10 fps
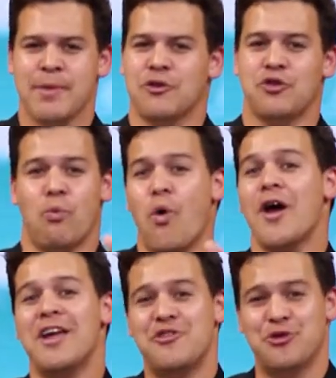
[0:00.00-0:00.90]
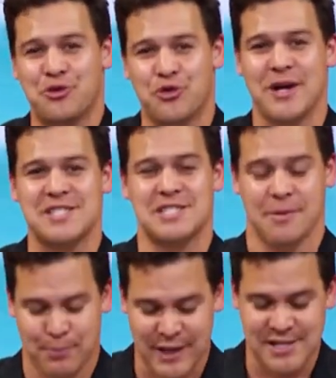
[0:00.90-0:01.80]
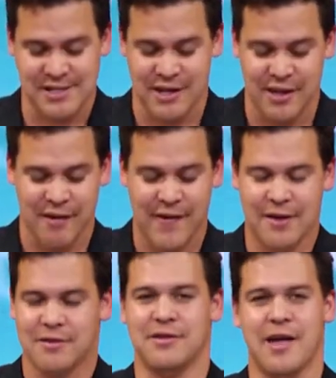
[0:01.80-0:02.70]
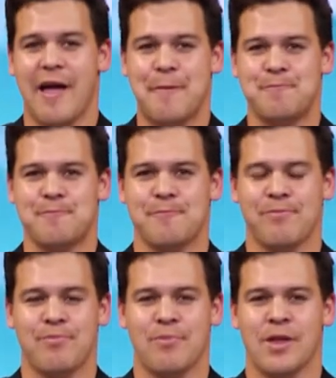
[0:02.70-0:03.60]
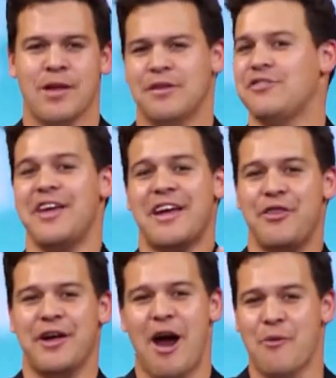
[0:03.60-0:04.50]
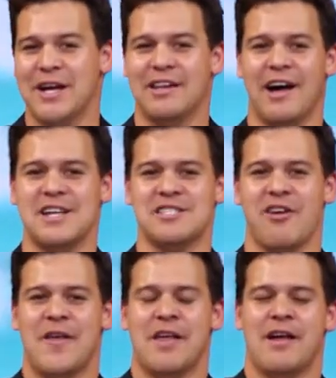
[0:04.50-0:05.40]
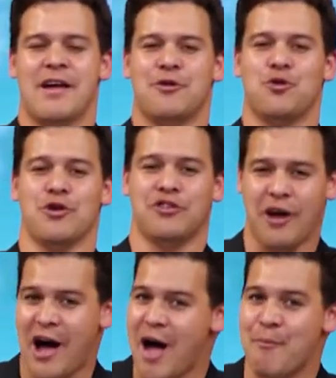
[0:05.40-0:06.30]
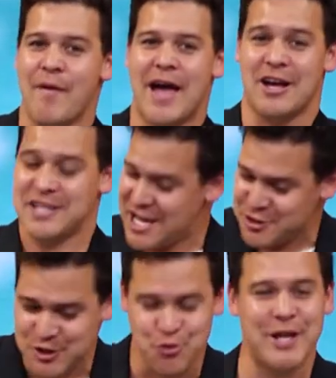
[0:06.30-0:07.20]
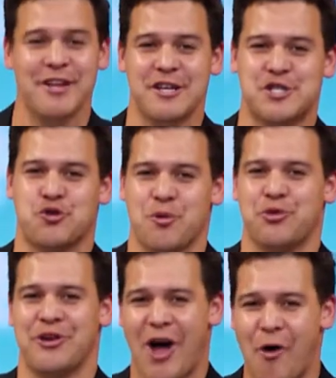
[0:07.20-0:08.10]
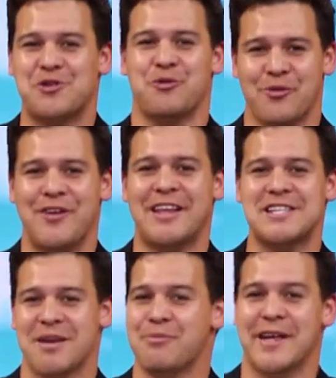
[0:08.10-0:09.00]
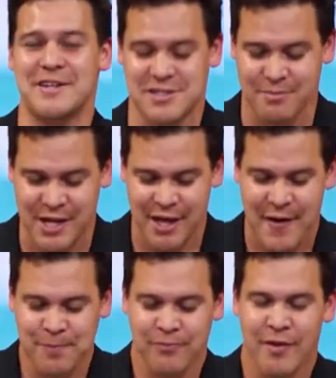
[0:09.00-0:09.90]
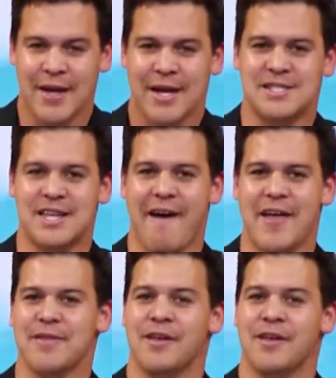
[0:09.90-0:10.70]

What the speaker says: So what is your trust placed in today? The second thing I realized through this time, and as I was reading this scripture and God was revealing some things to me, is that